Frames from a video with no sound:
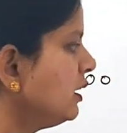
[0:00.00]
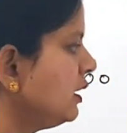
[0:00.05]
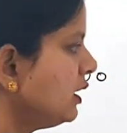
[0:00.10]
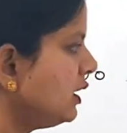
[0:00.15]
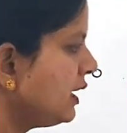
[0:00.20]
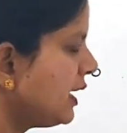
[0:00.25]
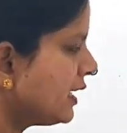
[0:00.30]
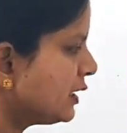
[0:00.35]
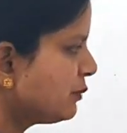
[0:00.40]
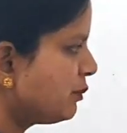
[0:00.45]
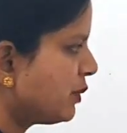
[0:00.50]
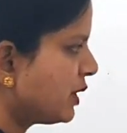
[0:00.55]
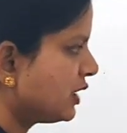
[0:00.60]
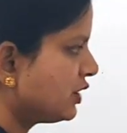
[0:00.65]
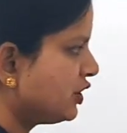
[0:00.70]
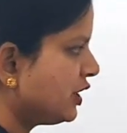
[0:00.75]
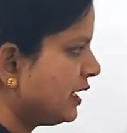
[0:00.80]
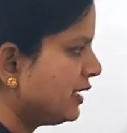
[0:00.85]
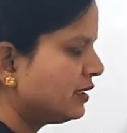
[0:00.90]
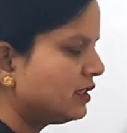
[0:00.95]
He has
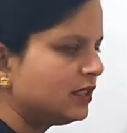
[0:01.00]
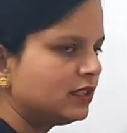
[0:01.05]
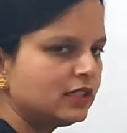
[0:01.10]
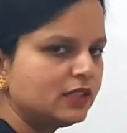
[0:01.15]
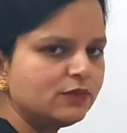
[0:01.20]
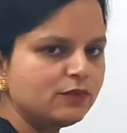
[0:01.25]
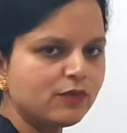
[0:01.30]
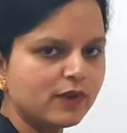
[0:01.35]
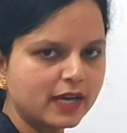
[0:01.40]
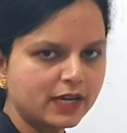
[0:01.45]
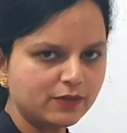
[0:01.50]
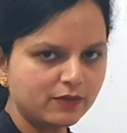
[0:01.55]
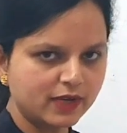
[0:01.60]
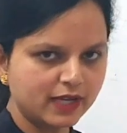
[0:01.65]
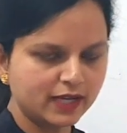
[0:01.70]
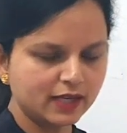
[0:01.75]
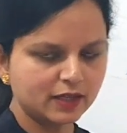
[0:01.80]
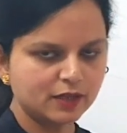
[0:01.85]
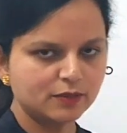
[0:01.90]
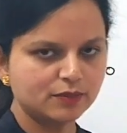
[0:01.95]
purchased it in five
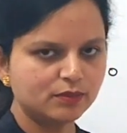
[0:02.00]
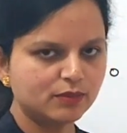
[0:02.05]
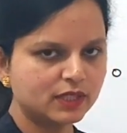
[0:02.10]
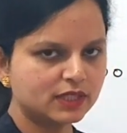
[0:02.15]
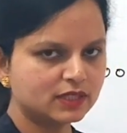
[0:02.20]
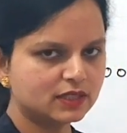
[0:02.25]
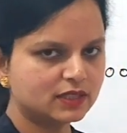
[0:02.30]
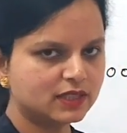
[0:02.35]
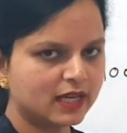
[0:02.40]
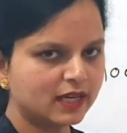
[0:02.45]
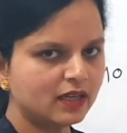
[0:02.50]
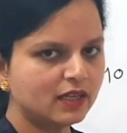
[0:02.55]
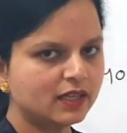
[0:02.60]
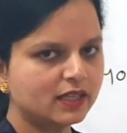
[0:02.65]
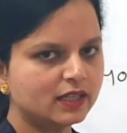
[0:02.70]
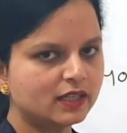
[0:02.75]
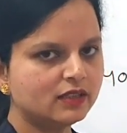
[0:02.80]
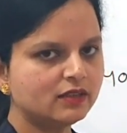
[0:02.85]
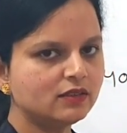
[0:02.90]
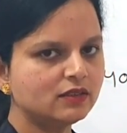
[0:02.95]
lakh but sell
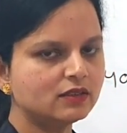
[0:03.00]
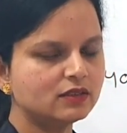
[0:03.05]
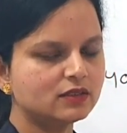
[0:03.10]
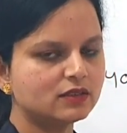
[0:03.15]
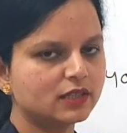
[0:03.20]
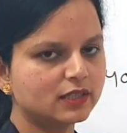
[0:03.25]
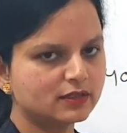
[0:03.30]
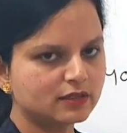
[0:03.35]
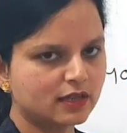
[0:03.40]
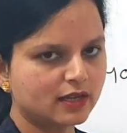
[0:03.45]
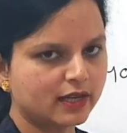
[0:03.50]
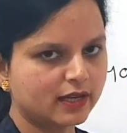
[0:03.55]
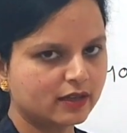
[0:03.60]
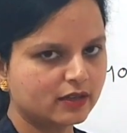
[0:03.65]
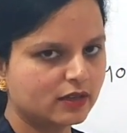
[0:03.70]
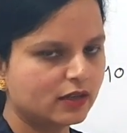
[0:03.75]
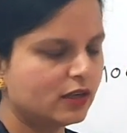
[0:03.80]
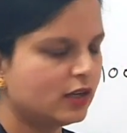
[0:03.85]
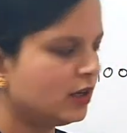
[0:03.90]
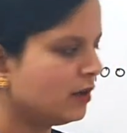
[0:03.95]
it in six lakh
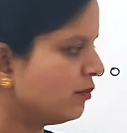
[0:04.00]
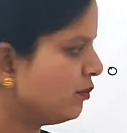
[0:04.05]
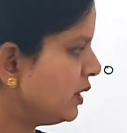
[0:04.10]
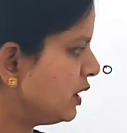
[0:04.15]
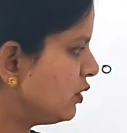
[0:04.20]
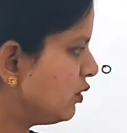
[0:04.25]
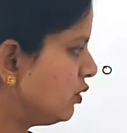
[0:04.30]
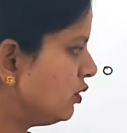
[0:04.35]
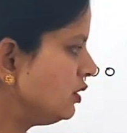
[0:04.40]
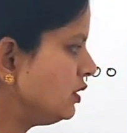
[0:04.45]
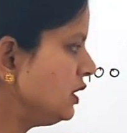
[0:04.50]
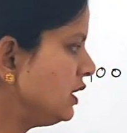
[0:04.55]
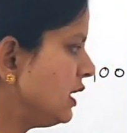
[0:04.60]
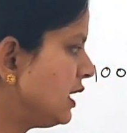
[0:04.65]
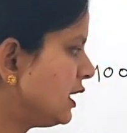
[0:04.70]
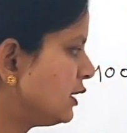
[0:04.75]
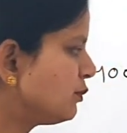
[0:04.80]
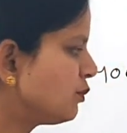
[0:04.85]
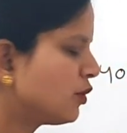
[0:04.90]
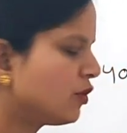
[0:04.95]
because he
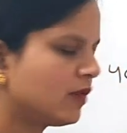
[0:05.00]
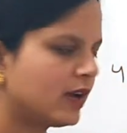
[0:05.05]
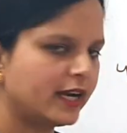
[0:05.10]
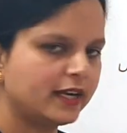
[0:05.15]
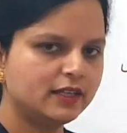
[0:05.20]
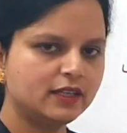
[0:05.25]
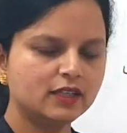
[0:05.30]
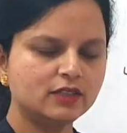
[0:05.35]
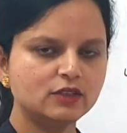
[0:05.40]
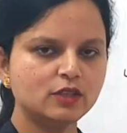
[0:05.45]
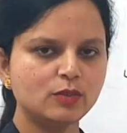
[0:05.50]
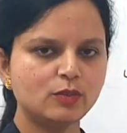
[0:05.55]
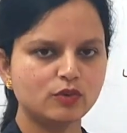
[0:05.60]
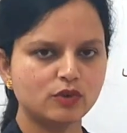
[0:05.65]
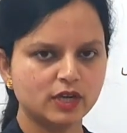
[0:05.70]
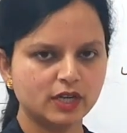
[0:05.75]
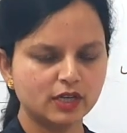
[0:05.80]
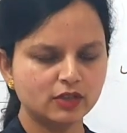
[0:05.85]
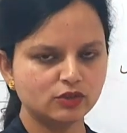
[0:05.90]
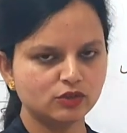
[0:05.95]
has provided the
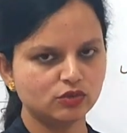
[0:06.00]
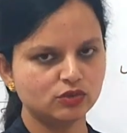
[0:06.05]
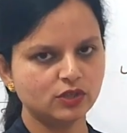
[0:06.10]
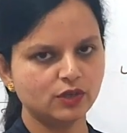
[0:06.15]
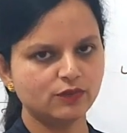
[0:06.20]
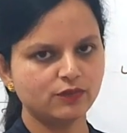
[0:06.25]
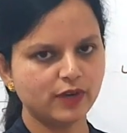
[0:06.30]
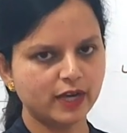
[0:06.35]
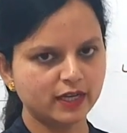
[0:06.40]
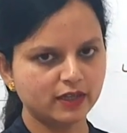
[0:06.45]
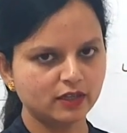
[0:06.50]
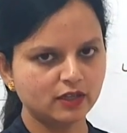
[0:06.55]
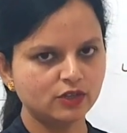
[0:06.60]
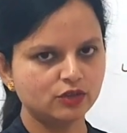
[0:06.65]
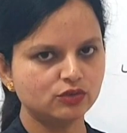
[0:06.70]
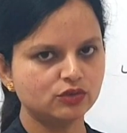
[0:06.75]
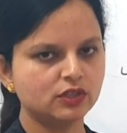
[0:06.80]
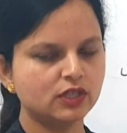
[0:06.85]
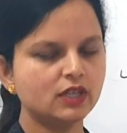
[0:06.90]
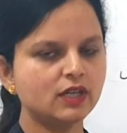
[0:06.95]
product to the final
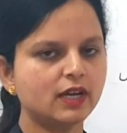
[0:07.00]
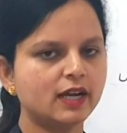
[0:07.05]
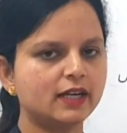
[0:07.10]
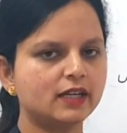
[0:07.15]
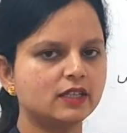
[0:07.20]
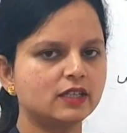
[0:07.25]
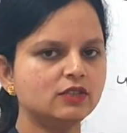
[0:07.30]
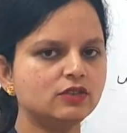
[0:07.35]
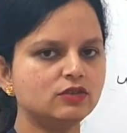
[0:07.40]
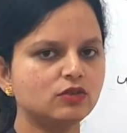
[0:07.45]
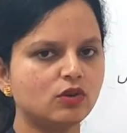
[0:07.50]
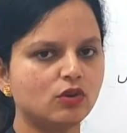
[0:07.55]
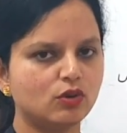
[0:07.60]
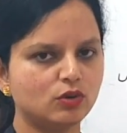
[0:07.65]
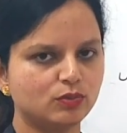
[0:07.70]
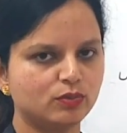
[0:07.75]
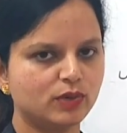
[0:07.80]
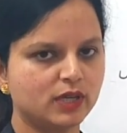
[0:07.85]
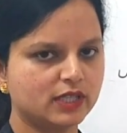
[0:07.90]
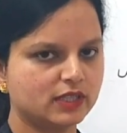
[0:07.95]
user at his
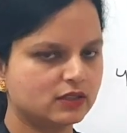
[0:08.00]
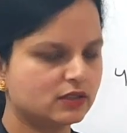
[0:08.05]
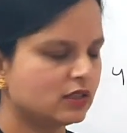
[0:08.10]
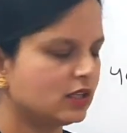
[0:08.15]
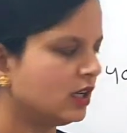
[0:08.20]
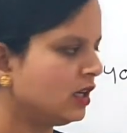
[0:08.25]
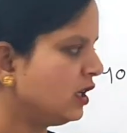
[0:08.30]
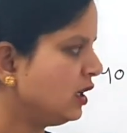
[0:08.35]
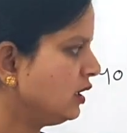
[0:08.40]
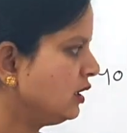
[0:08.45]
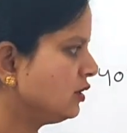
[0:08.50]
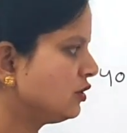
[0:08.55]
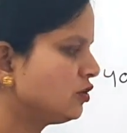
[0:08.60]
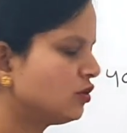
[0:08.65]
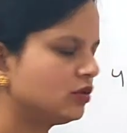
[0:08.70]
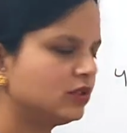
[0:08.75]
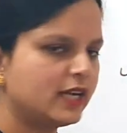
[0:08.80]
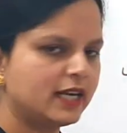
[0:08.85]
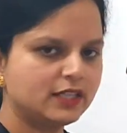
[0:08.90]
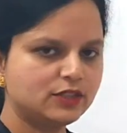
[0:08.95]
own place.
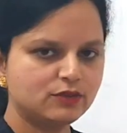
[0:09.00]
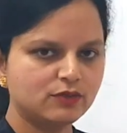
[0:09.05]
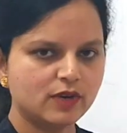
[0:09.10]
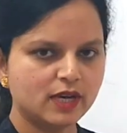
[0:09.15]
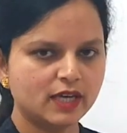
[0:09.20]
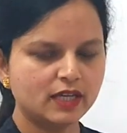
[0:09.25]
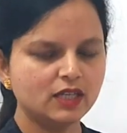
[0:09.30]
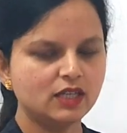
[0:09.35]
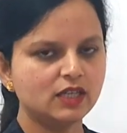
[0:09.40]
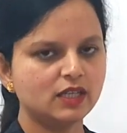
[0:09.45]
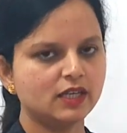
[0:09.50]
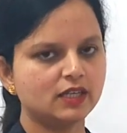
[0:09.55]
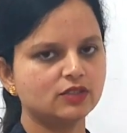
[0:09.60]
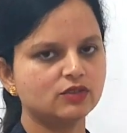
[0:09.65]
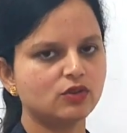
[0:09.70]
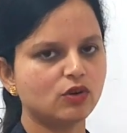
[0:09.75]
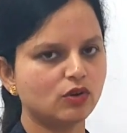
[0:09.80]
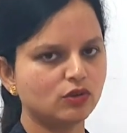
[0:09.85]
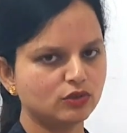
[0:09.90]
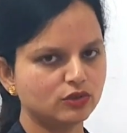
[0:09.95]
So that's why he
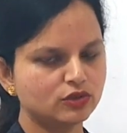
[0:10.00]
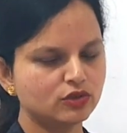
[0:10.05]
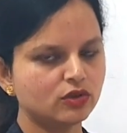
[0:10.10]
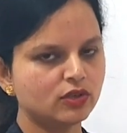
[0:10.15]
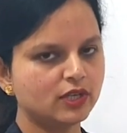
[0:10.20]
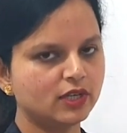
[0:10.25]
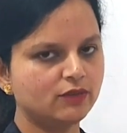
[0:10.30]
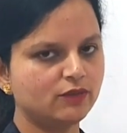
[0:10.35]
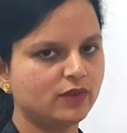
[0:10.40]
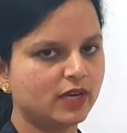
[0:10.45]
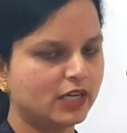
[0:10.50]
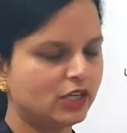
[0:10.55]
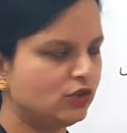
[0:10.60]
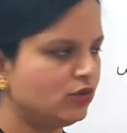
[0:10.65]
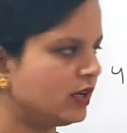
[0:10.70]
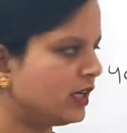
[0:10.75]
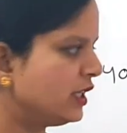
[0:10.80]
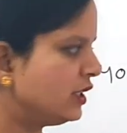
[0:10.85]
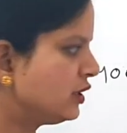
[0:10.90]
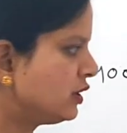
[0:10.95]
has also done
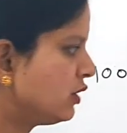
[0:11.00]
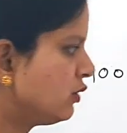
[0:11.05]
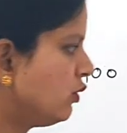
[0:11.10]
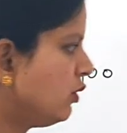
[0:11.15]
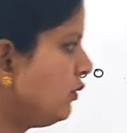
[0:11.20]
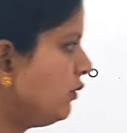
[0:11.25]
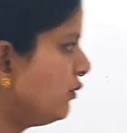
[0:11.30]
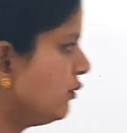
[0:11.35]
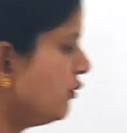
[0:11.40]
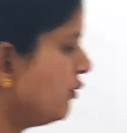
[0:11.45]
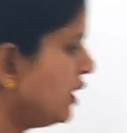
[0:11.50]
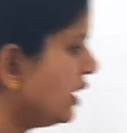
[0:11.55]
value addition of